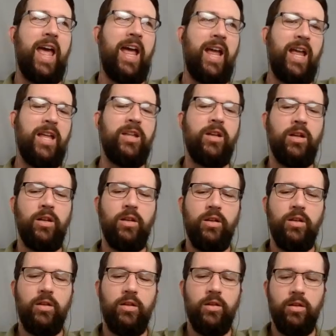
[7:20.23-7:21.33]
a
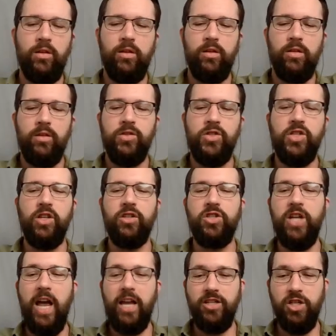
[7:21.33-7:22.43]

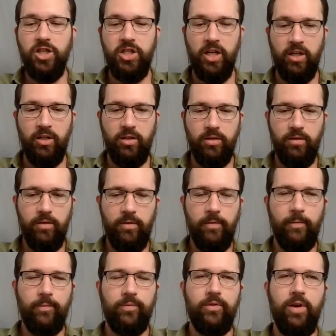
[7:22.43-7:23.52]
suggestion,
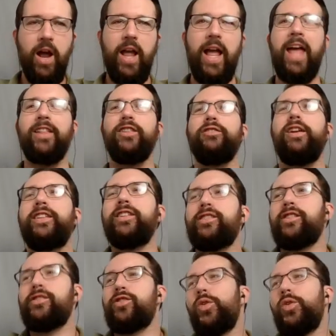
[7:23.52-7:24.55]
right? And Lorraine, this is